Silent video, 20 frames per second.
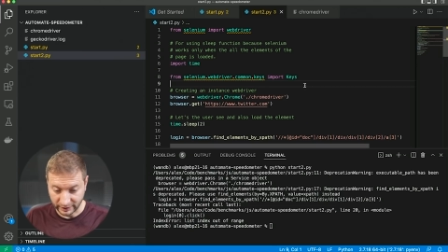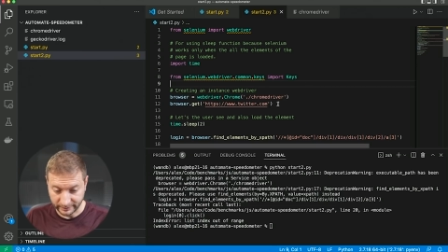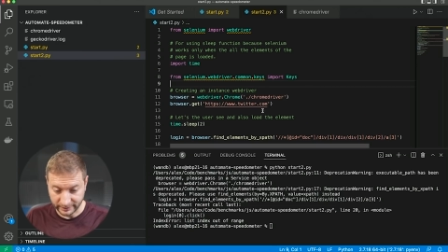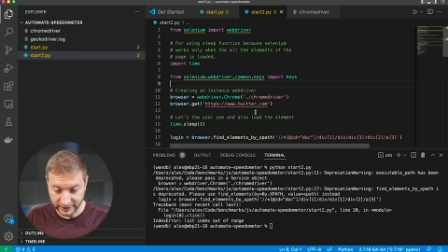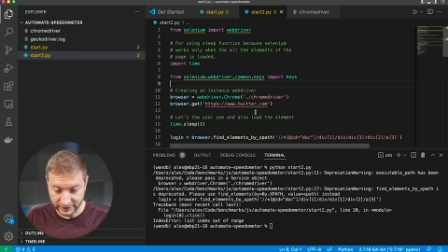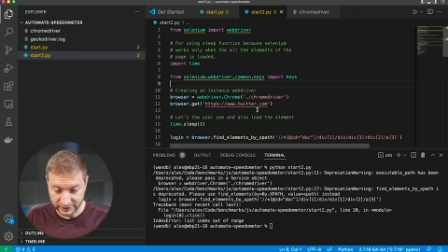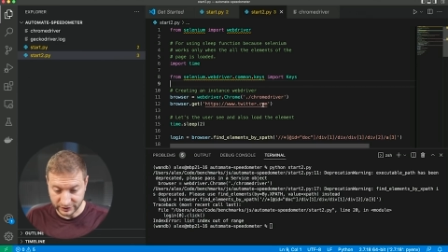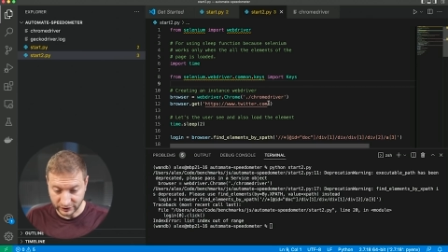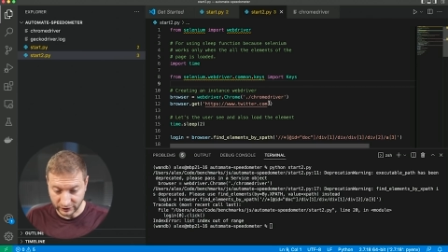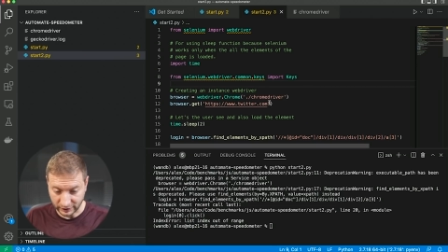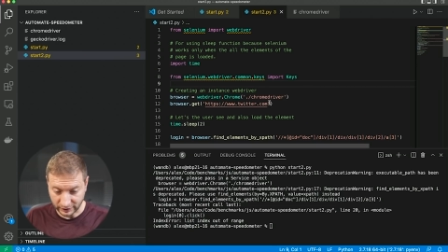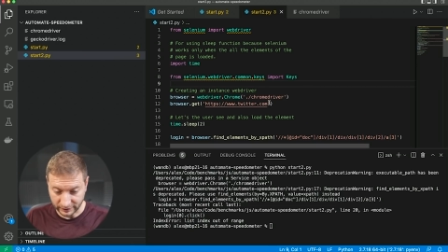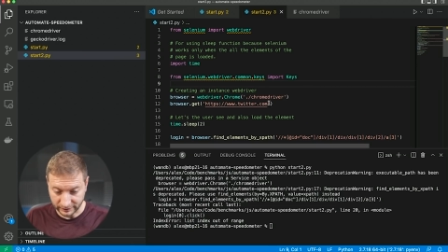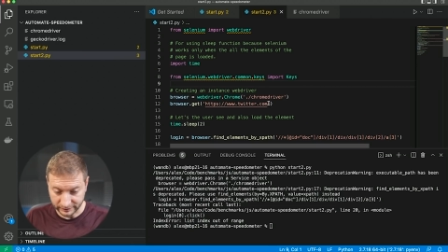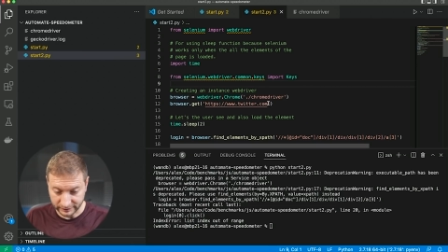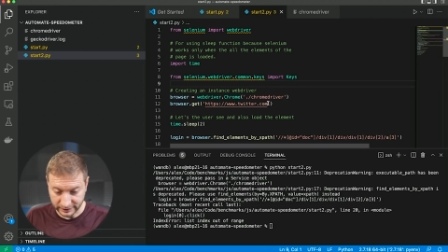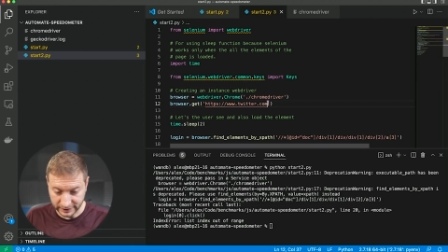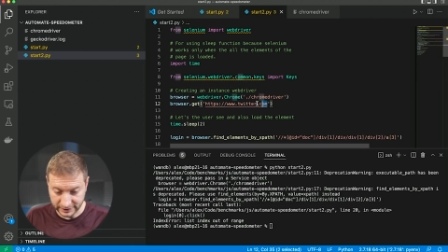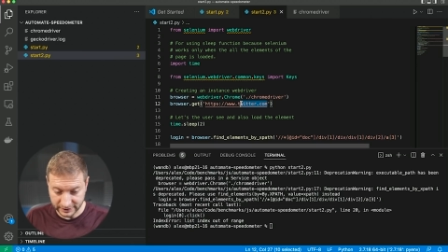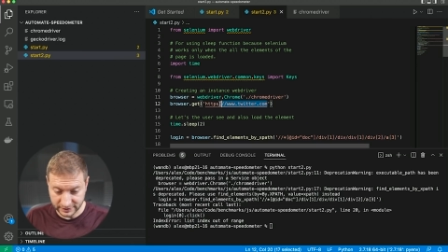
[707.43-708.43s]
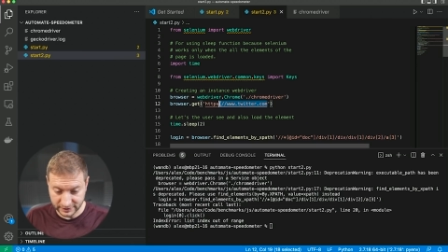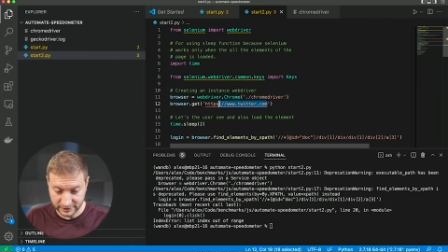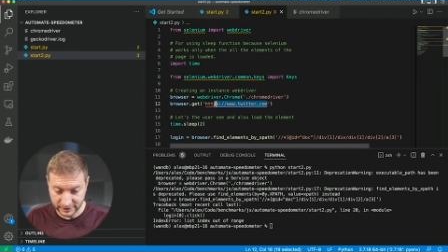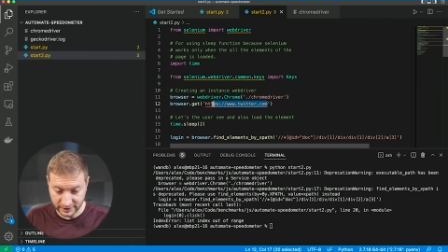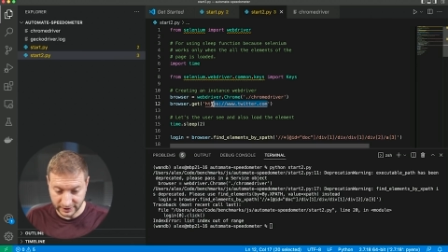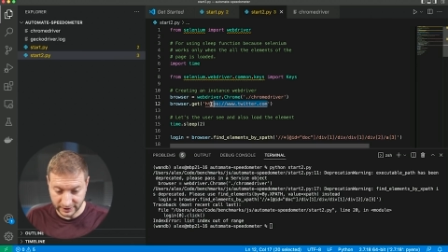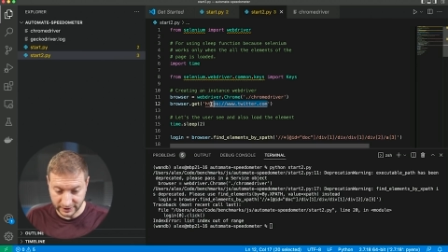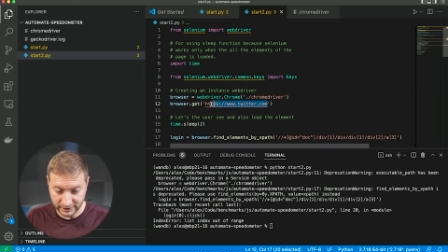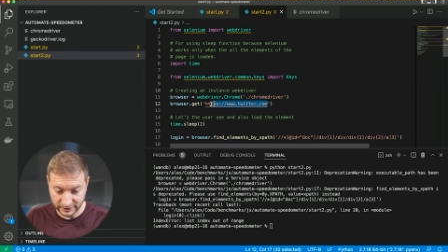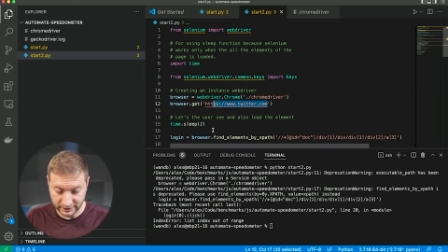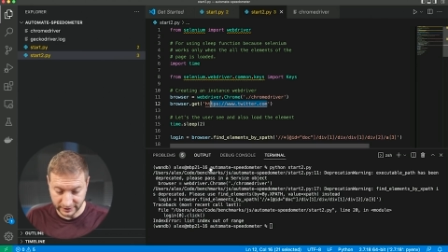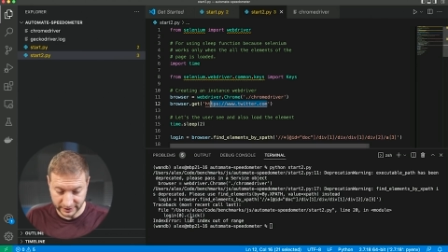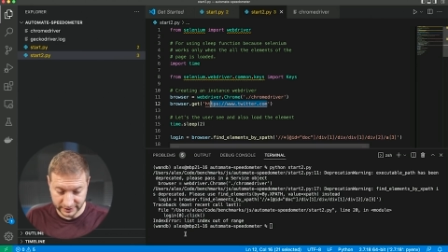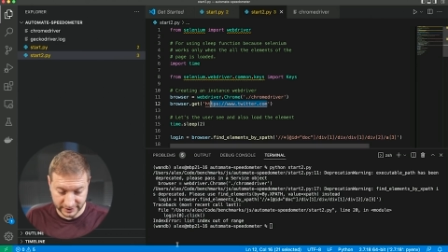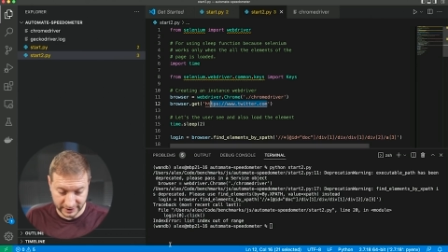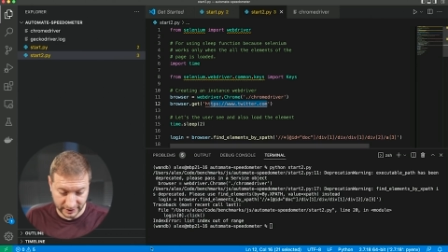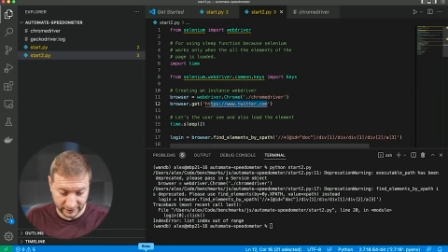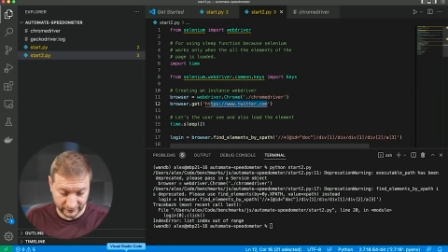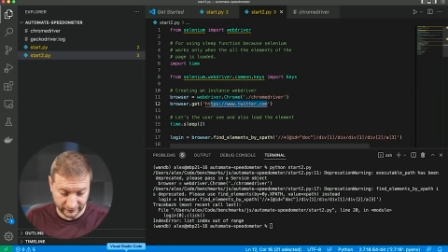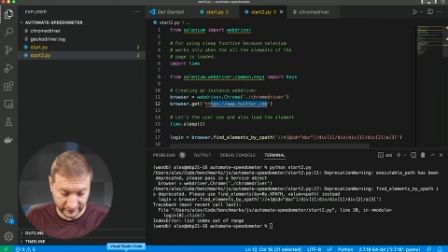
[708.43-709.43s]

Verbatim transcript: Maybe that's good. Let's uh, let's now